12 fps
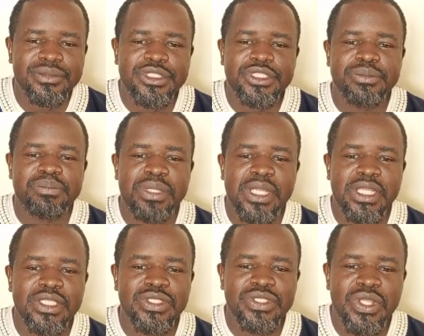
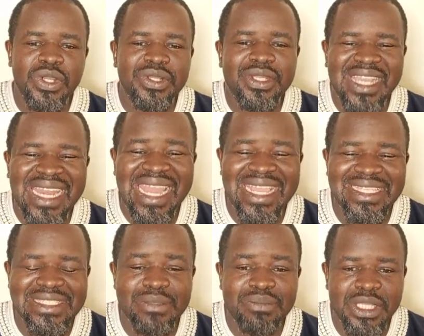depends on the
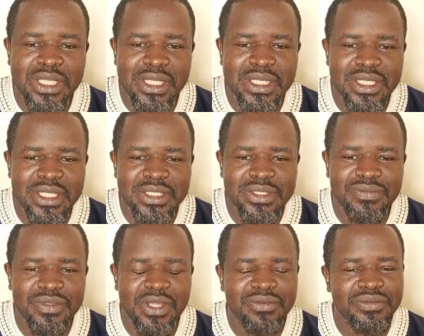glycemic index
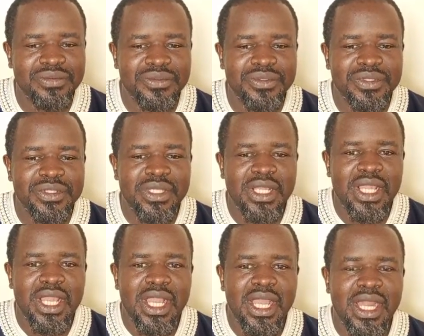of that food.
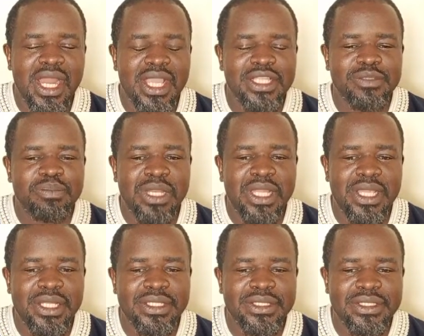And I
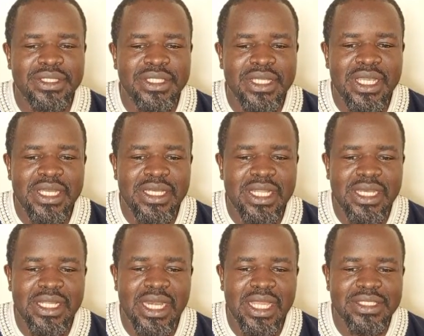explained
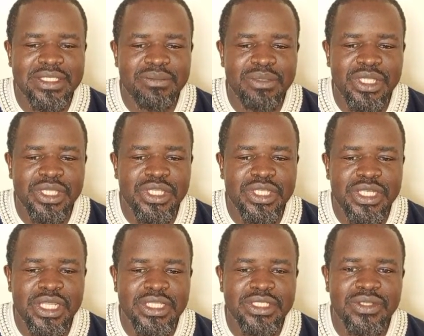that glycemic
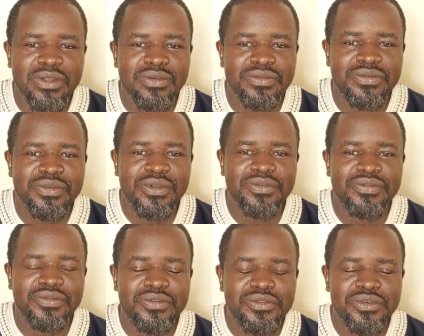index of
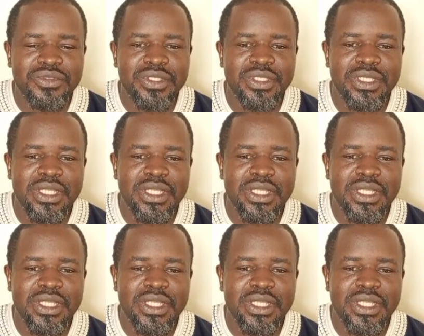food